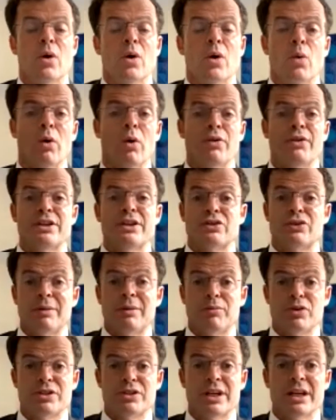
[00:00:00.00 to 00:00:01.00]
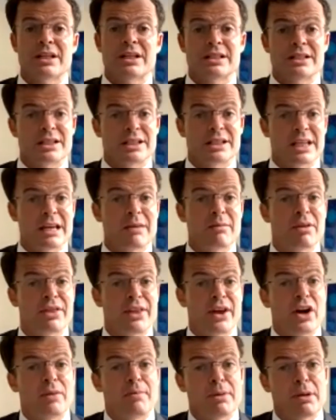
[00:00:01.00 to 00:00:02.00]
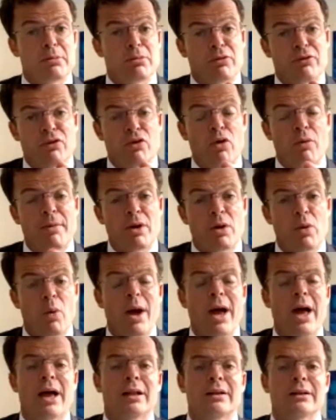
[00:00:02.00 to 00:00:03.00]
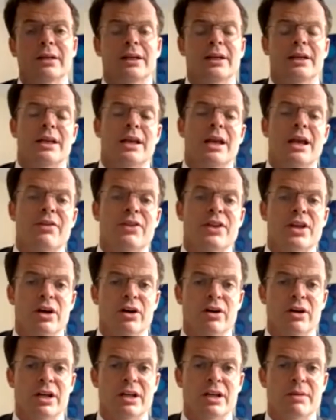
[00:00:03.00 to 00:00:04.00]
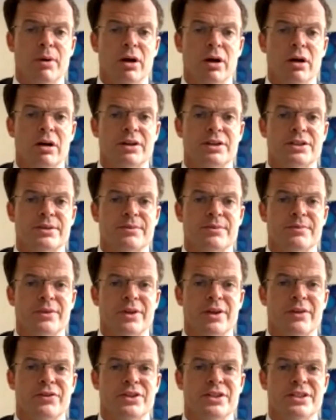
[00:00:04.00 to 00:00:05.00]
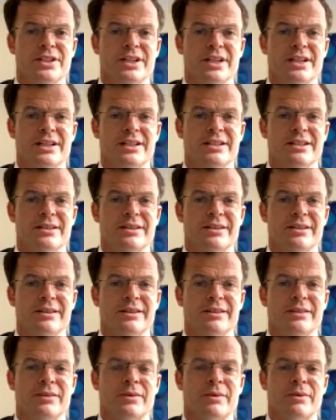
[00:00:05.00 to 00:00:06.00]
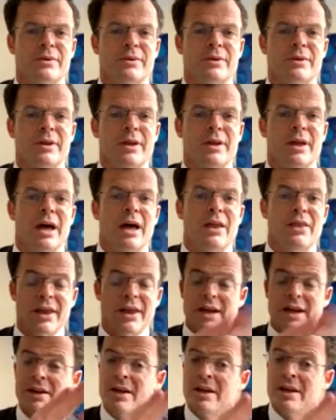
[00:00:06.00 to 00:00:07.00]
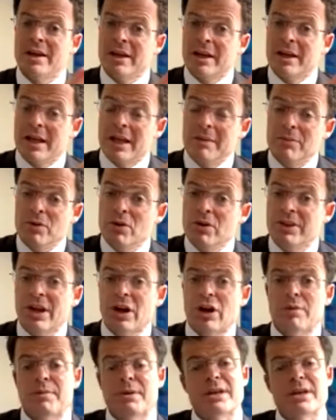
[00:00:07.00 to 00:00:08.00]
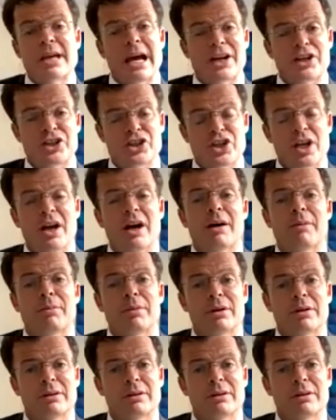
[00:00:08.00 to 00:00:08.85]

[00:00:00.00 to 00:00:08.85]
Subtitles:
What this represents is chemotherapy performing well in the early part of the disease, and then immune therapy catching up.